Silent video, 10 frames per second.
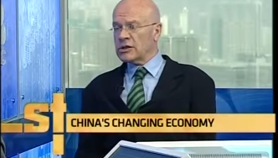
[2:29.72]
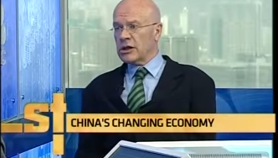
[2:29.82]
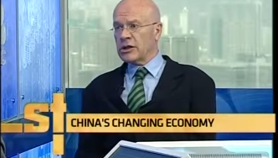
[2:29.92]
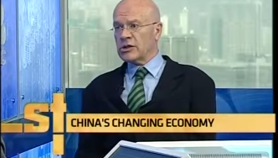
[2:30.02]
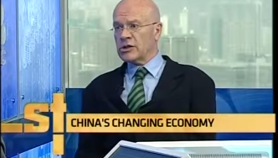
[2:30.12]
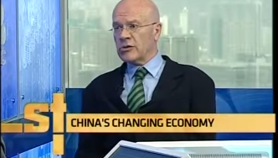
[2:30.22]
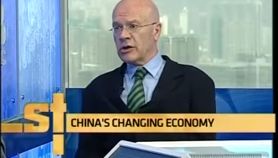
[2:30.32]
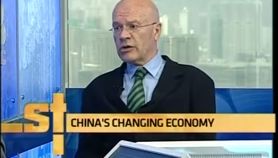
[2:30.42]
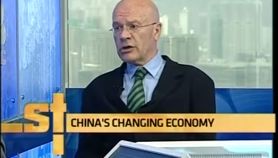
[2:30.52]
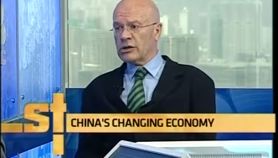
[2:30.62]
that China's
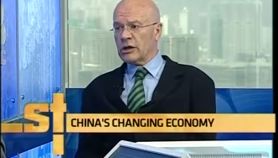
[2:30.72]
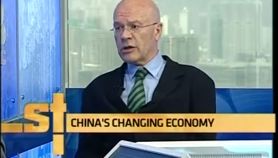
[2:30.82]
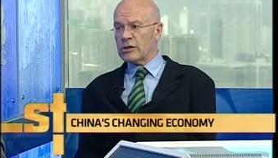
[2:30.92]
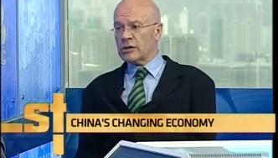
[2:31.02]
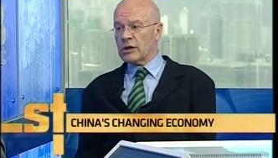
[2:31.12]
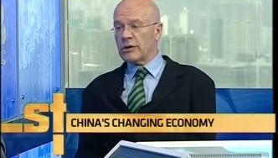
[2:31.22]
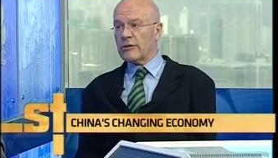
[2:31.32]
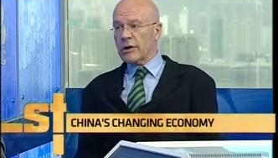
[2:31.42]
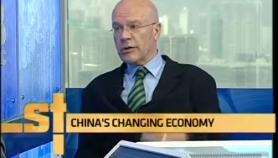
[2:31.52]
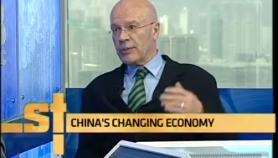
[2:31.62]
growth is going to kind
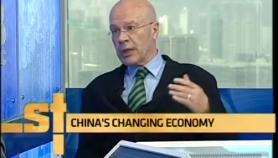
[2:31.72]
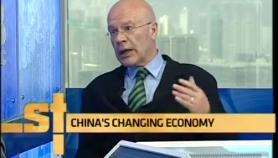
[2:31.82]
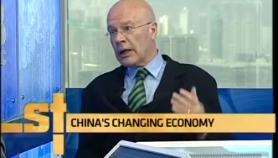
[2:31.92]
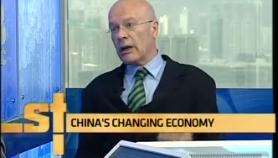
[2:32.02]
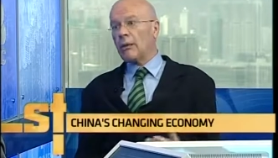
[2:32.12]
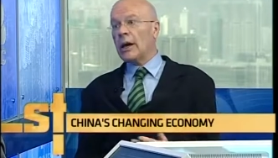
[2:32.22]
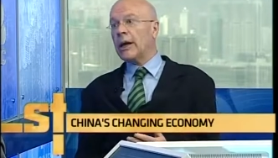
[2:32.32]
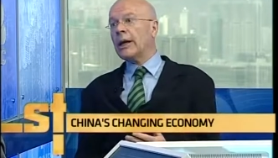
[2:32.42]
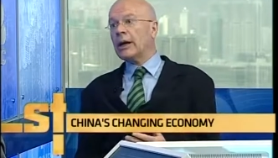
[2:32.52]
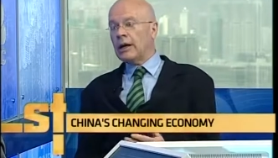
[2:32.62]
of peel
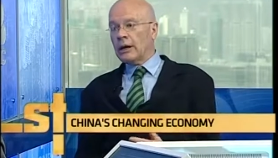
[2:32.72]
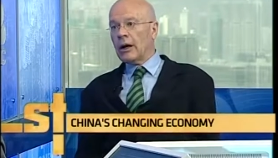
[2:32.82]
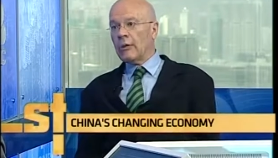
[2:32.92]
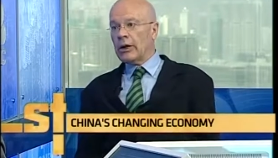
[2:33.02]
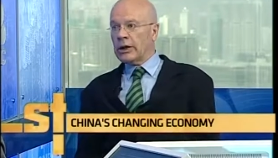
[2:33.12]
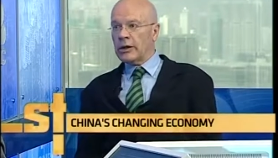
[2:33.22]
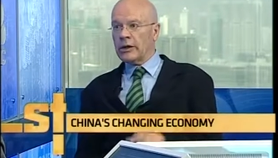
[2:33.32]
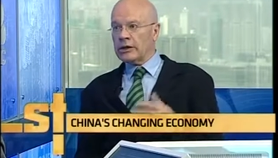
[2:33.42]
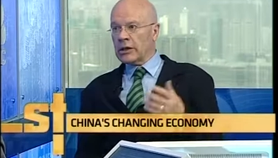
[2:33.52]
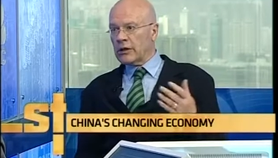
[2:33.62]
away mm. and we're
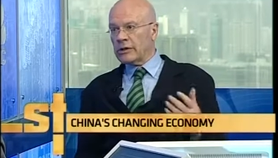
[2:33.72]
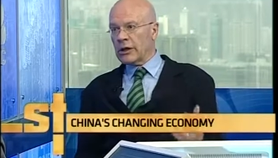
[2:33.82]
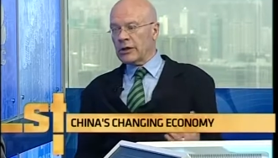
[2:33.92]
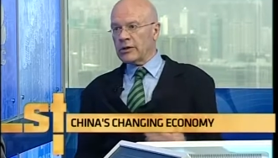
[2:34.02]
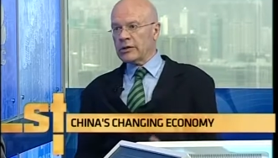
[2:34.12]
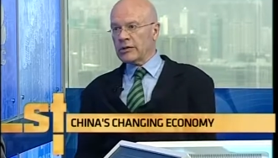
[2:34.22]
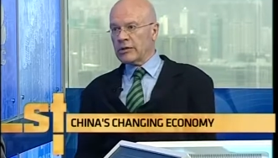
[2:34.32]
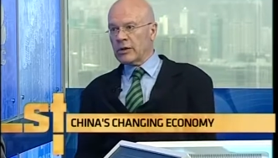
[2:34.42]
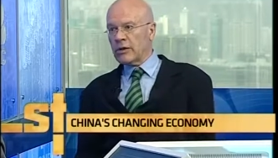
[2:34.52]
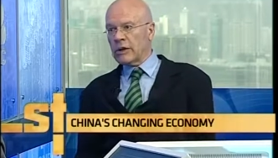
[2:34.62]
going to go down to
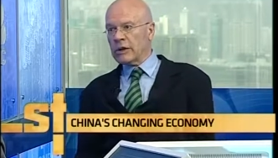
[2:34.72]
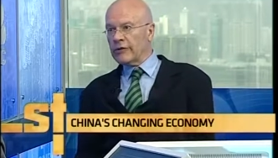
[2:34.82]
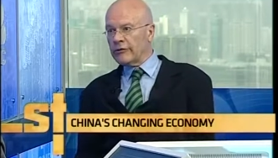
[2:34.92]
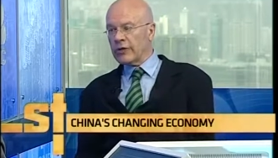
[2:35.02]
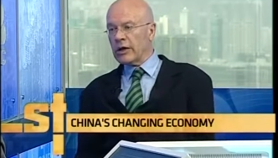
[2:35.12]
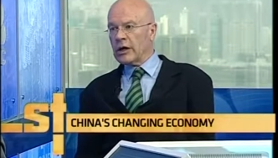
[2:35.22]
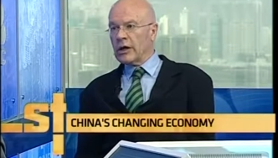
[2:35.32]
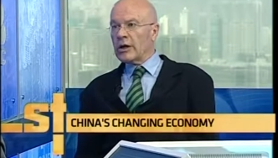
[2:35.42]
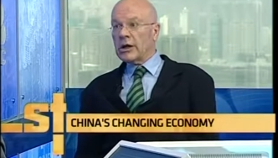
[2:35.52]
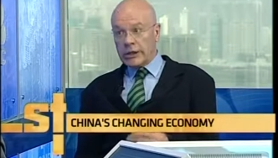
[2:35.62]
something quite different.
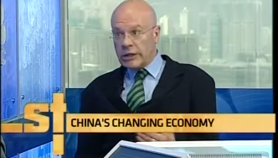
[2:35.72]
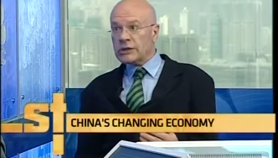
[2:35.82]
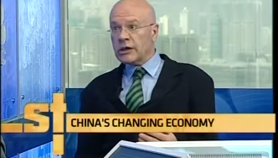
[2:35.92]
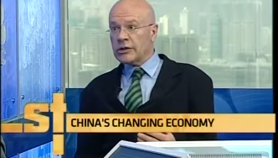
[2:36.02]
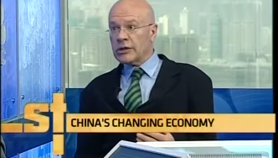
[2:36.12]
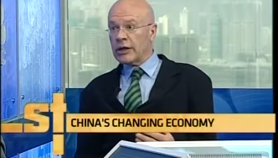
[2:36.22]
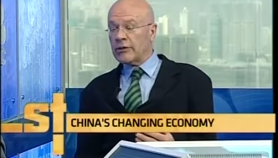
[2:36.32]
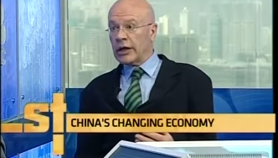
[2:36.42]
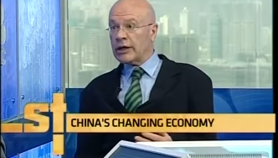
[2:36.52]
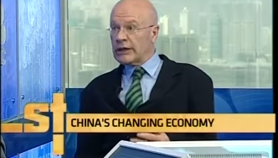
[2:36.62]
Mm -hmm. It is going to
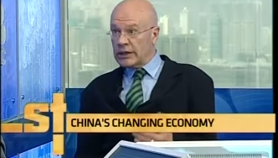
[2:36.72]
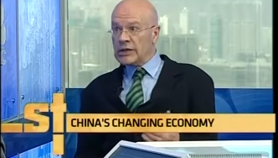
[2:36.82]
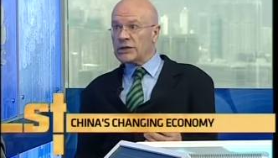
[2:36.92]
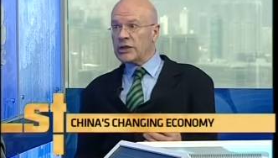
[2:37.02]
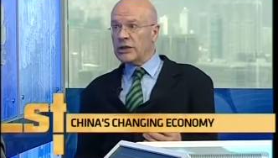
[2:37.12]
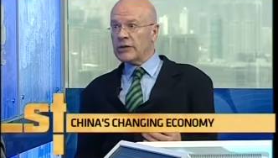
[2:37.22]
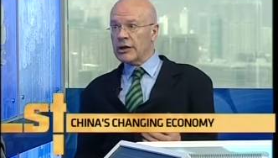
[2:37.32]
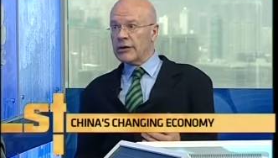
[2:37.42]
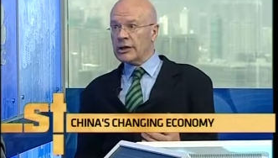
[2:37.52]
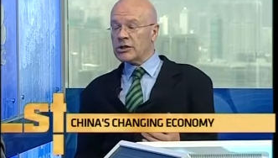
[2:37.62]
go down. It needs to go
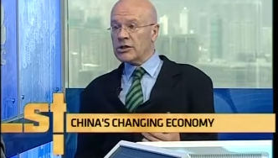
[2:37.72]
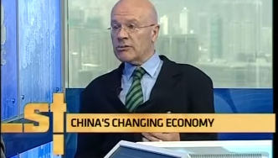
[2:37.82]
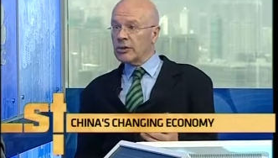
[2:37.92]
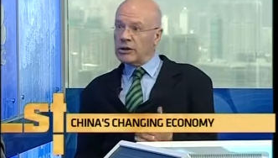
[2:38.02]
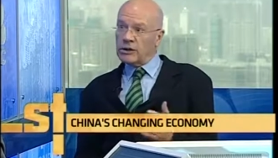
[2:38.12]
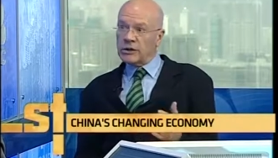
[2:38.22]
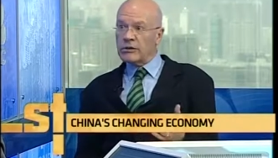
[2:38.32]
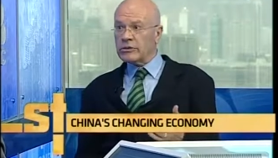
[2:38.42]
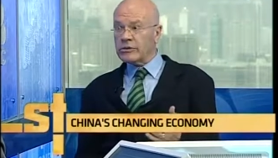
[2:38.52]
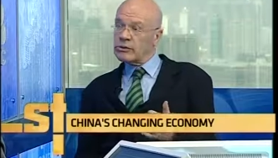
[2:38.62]
down, actually. But, you
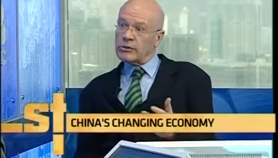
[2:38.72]
know,